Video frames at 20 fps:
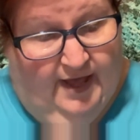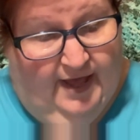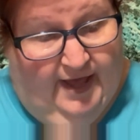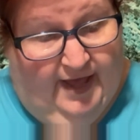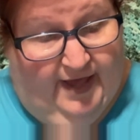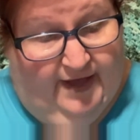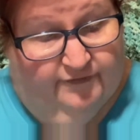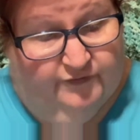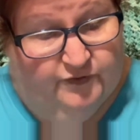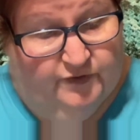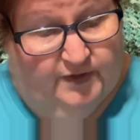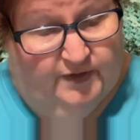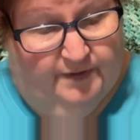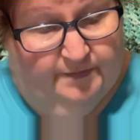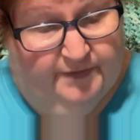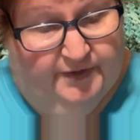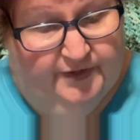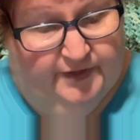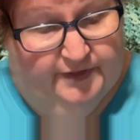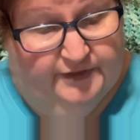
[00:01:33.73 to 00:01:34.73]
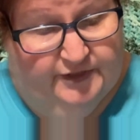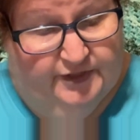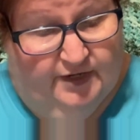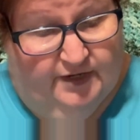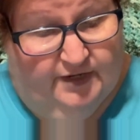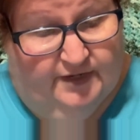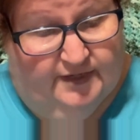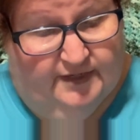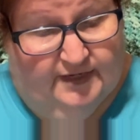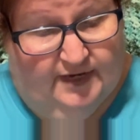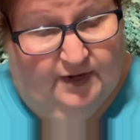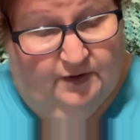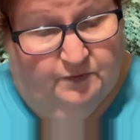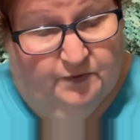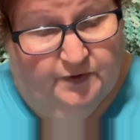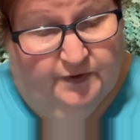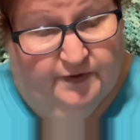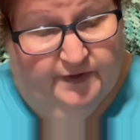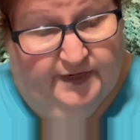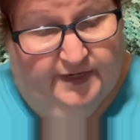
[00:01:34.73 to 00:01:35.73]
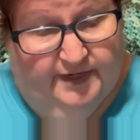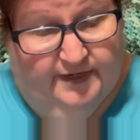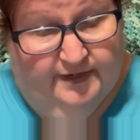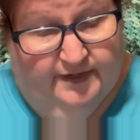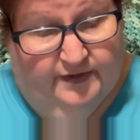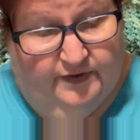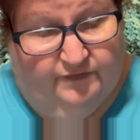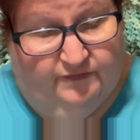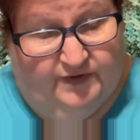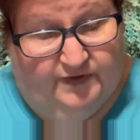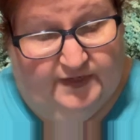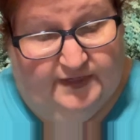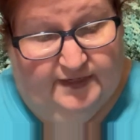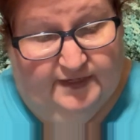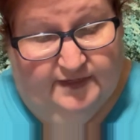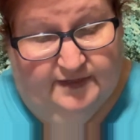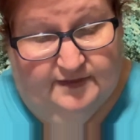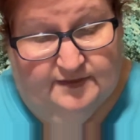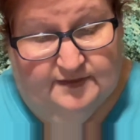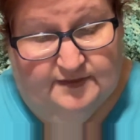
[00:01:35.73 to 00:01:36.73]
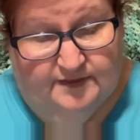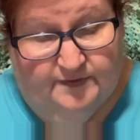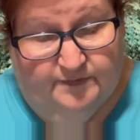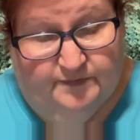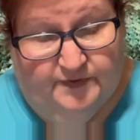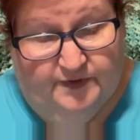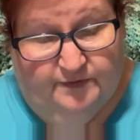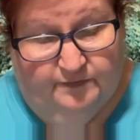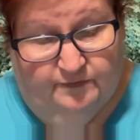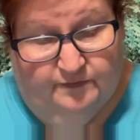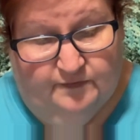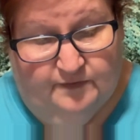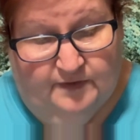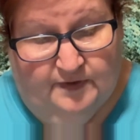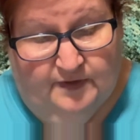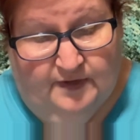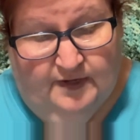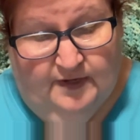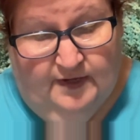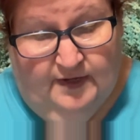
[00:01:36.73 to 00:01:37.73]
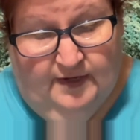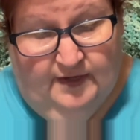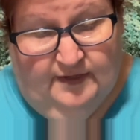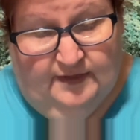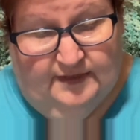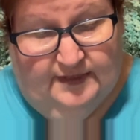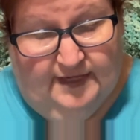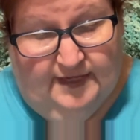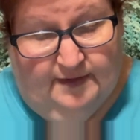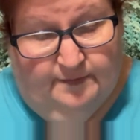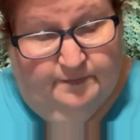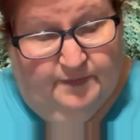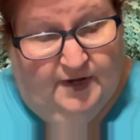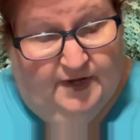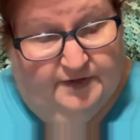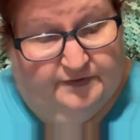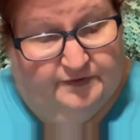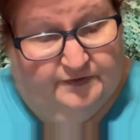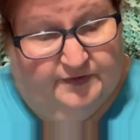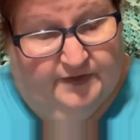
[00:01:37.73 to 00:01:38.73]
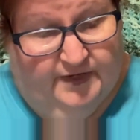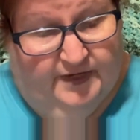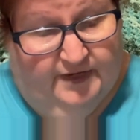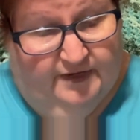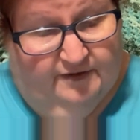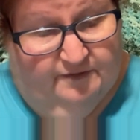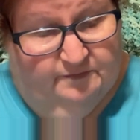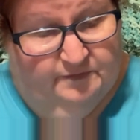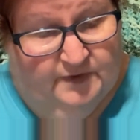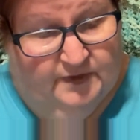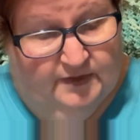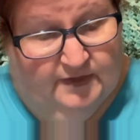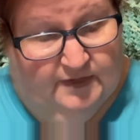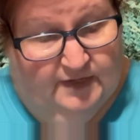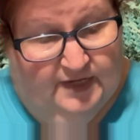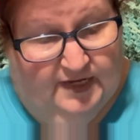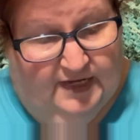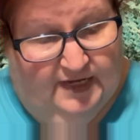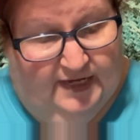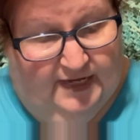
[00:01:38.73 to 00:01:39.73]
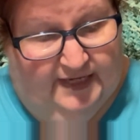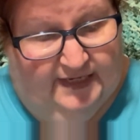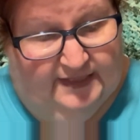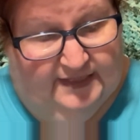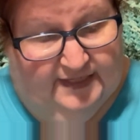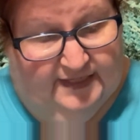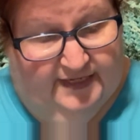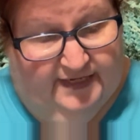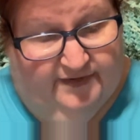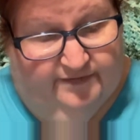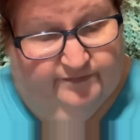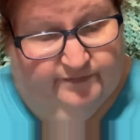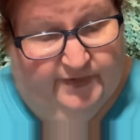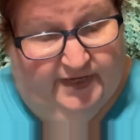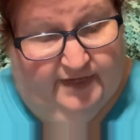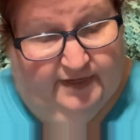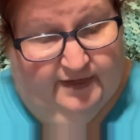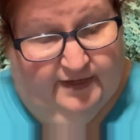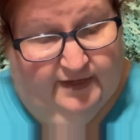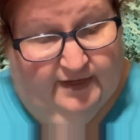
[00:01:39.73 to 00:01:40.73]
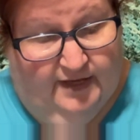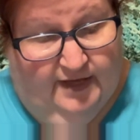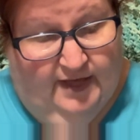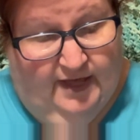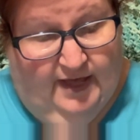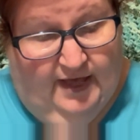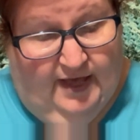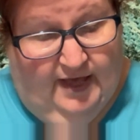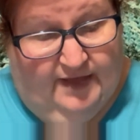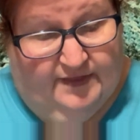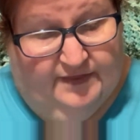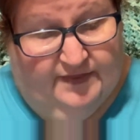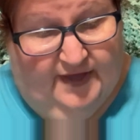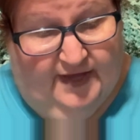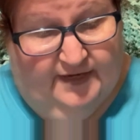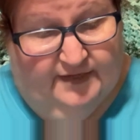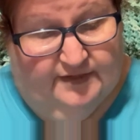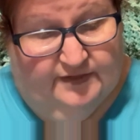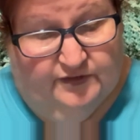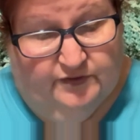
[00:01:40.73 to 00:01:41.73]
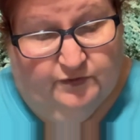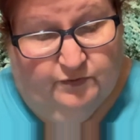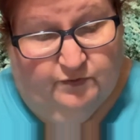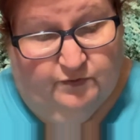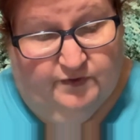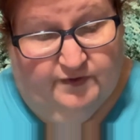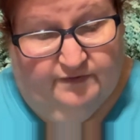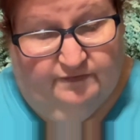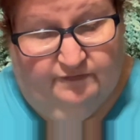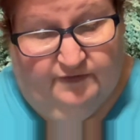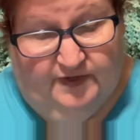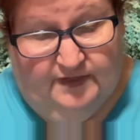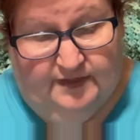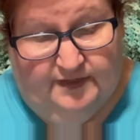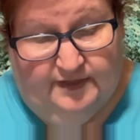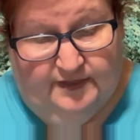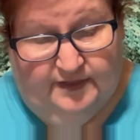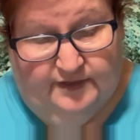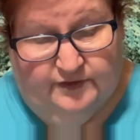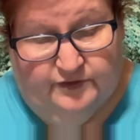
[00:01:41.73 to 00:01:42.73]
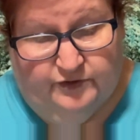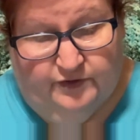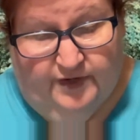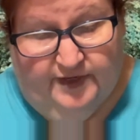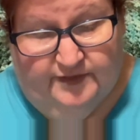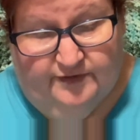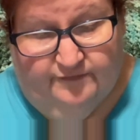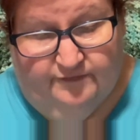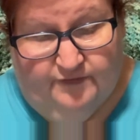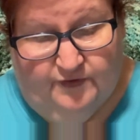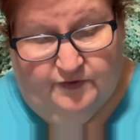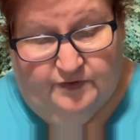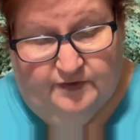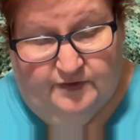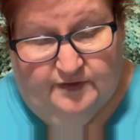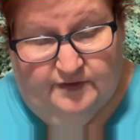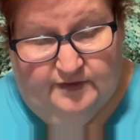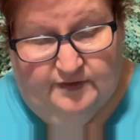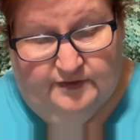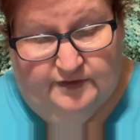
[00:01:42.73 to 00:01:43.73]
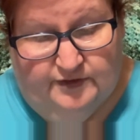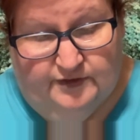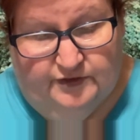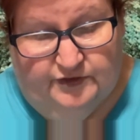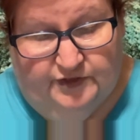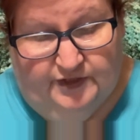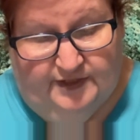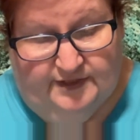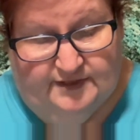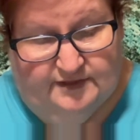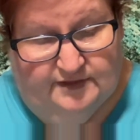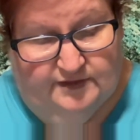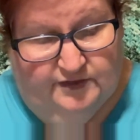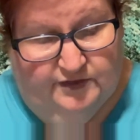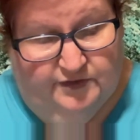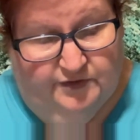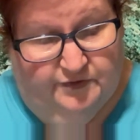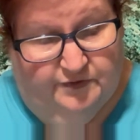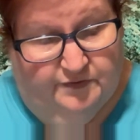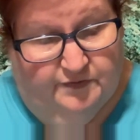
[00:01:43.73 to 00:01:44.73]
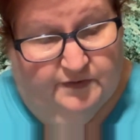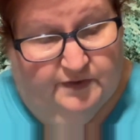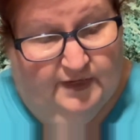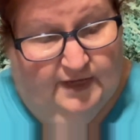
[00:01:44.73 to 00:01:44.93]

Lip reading: After I married John, I worried if I did something that bothered him, he'd leave me. That distorted feeling transferred to Jesus too.